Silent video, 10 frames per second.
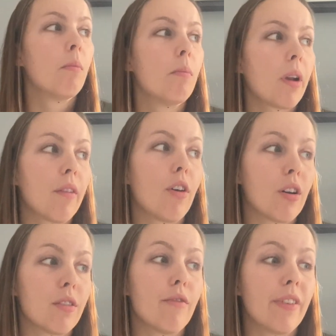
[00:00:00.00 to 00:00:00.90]
but I've
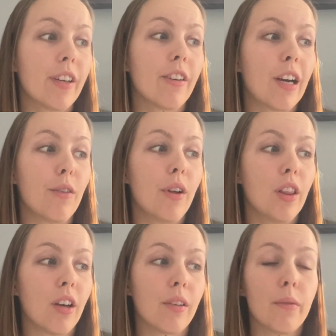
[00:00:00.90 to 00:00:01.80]
also figured out a
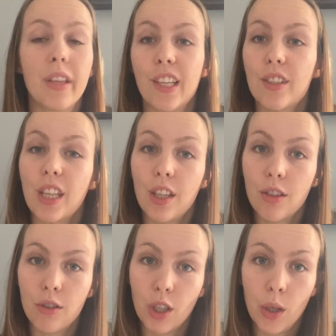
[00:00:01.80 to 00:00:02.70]
lot of things that
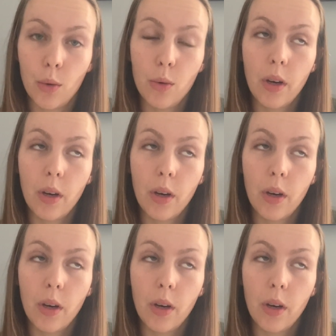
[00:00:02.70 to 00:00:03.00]
do,